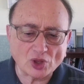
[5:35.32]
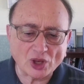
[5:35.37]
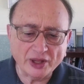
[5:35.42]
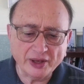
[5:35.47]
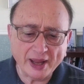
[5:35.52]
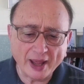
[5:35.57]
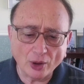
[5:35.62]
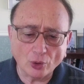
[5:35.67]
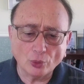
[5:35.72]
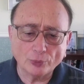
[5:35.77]

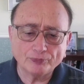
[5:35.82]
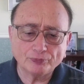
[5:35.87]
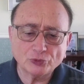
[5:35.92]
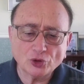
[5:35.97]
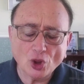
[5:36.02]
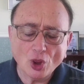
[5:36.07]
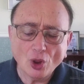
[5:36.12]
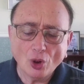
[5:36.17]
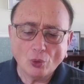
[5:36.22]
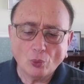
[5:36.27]
Now,
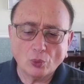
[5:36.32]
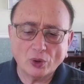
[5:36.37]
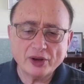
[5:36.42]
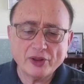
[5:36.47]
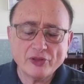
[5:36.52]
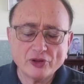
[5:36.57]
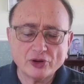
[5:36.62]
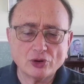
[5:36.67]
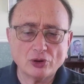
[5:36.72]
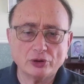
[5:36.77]
one of
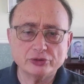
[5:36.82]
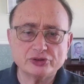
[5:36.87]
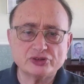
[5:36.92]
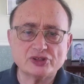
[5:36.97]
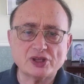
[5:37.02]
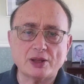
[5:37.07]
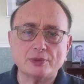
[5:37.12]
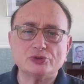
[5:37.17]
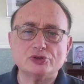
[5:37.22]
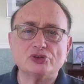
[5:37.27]
the
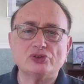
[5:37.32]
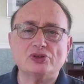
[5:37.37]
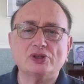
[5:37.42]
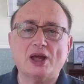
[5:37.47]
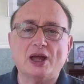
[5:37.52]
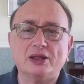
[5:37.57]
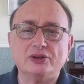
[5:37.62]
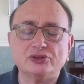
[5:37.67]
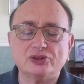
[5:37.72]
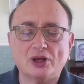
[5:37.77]
concepts
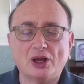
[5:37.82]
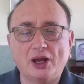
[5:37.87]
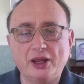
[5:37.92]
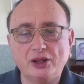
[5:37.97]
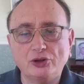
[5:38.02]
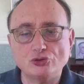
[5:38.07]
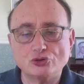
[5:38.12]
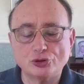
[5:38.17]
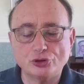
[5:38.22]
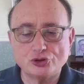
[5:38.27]
that I
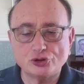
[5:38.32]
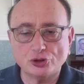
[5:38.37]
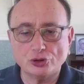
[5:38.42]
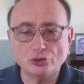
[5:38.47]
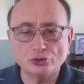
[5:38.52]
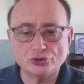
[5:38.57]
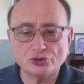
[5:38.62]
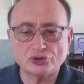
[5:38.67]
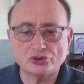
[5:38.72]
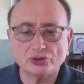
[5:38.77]

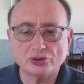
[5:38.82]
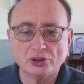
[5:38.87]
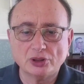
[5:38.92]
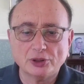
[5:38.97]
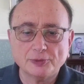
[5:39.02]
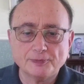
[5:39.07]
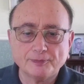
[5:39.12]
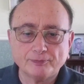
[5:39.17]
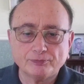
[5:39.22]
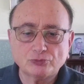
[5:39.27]
introduced,
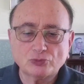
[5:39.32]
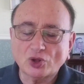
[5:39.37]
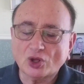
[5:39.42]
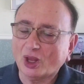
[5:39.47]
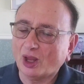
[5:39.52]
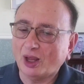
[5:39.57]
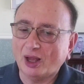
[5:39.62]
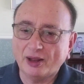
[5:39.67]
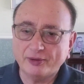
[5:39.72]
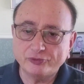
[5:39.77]

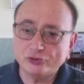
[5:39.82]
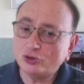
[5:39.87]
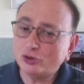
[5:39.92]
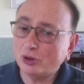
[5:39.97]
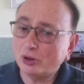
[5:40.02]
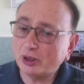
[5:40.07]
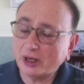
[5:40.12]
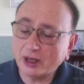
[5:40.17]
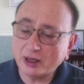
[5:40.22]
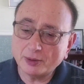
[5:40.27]
I haven't
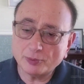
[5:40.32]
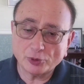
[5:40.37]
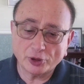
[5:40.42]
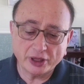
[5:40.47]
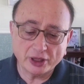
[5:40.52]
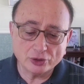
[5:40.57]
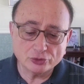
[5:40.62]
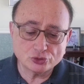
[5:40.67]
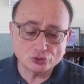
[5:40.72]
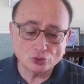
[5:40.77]
heard anybody
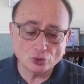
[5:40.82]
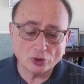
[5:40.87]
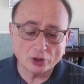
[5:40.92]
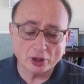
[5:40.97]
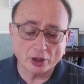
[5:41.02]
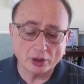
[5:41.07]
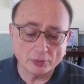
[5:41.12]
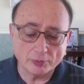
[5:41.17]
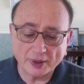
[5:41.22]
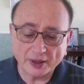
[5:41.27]
else
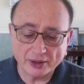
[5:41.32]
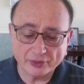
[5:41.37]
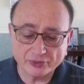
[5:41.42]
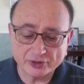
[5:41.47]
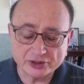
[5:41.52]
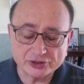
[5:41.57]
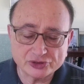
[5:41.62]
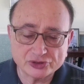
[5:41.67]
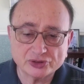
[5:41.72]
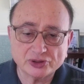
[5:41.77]
talking about
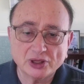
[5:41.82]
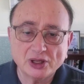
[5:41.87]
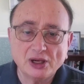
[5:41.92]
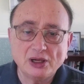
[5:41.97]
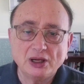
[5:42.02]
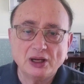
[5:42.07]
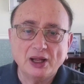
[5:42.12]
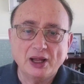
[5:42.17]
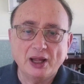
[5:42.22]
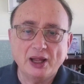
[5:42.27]
this,
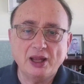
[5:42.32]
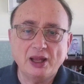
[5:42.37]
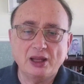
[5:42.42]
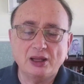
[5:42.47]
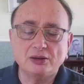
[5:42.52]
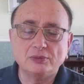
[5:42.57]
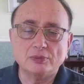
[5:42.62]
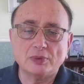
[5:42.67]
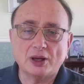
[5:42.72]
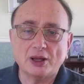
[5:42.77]

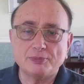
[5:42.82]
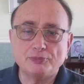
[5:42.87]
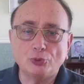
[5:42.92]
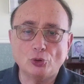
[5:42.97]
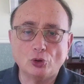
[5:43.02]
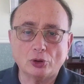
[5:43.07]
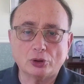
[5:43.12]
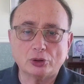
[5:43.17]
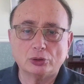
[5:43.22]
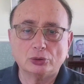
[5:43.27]
in my
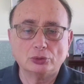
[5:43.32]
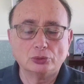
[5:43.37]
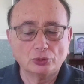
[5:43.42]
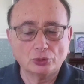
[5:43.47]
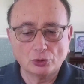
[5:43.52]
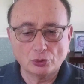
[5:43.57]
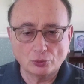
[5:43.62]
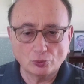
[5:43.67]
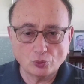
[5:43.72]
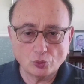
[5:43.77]
book,
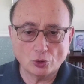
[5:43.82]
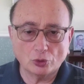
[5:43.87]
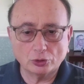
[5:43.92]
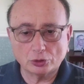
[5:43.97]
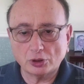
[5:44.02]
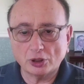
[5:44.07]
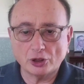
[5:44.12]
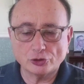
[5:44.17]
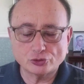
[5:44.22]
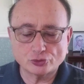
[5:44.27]

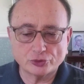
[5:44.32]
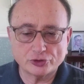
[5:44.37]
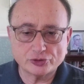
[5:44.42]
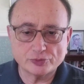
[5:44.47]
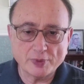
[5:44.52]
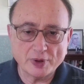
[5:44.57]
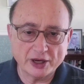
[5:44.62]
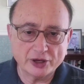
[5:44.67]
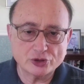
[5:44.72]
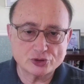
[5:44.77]
Worldclass Risk
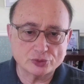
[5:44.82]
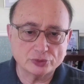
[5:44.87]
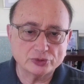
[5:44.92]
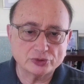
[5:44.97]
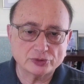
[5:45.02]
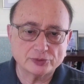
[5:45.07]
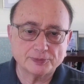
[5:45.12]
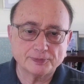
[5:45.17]
Management,